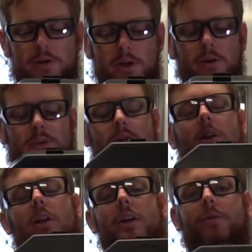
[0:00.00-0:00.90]
of gels that's
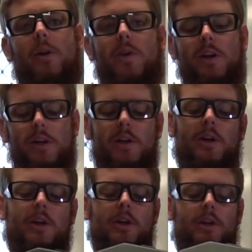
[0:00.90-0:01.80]
going to last forever.
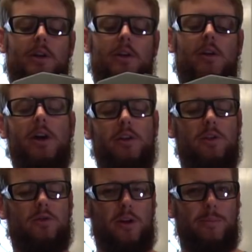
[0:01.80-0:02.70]
Like
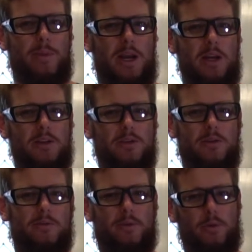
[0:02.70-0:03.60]
the drum
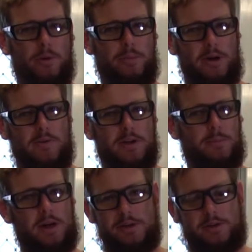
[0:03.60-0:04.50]
mags for all the previous
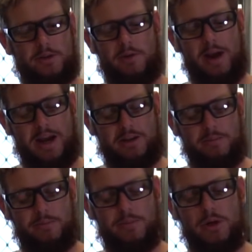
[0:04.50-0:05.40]
blasters that have had
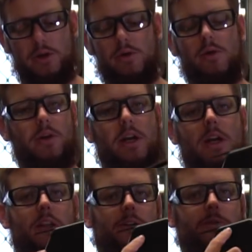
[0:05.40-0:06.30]
them, you do not
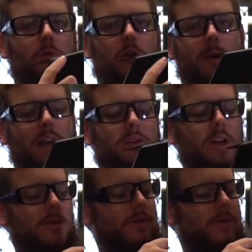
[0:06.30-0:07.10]
get this full capacity. In